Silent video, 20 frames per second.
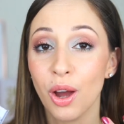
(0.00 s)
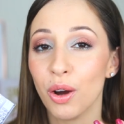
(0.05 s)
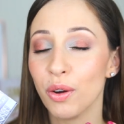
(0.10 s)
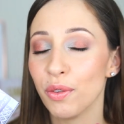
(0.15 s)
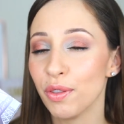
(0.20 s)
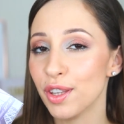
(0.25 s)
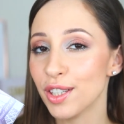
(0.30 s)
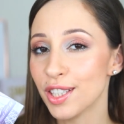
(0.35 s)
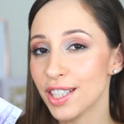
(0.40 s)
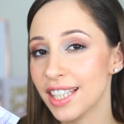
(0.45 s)

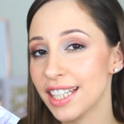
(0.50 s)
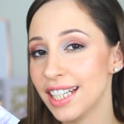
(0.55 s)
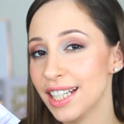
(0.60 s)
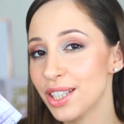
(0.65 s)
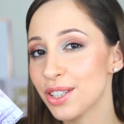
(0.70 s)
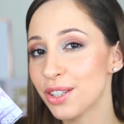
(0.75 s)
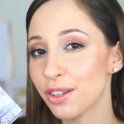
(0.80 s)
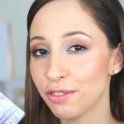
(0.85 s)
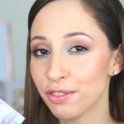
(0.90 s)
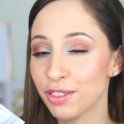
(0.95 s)
of the
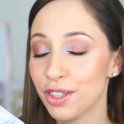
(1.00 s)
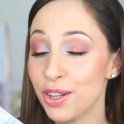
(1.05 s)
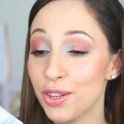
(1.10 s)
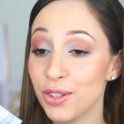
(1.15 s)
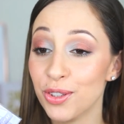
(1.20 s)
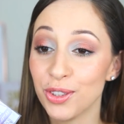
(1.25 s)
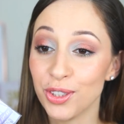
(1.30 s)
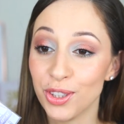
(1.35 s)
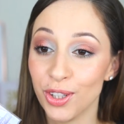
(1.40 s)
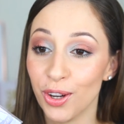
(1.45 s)
streets of
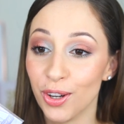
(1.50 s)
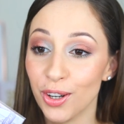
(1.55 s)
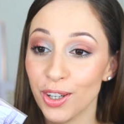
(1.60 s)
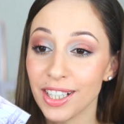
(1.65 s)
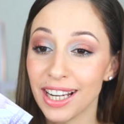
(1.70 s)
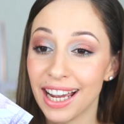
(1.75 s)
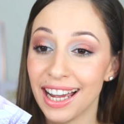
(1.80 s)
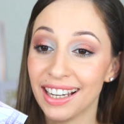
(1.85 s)
New York.